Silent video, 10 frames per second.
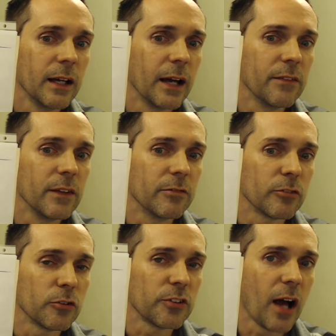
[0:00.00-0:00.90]
and the
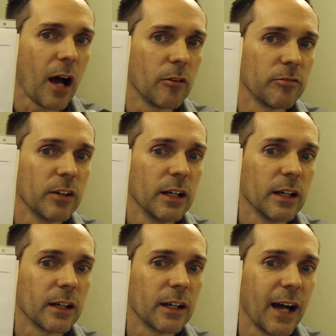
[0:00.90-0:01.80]
first A of
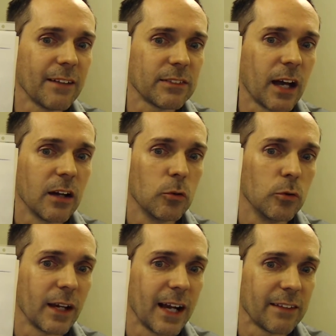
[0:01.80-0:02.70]
gata,
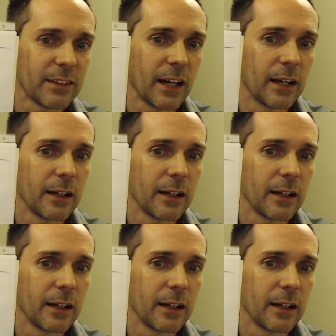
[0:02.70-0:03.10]
una gata.